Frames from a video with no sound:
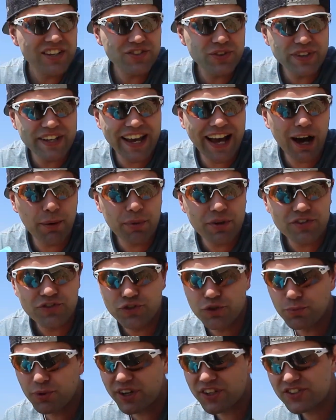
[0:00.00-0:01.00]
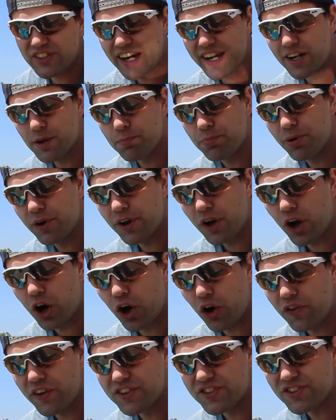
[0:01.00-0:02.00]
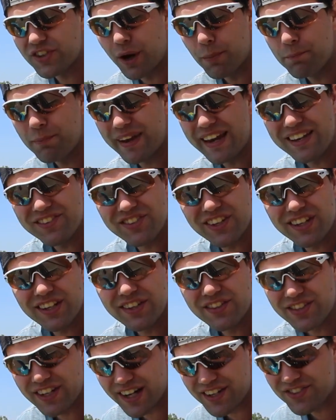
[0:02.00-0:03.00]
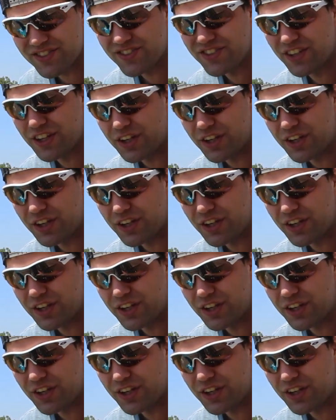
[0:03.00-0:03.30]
So yeah, I'll be super excited to put all this amazing dust to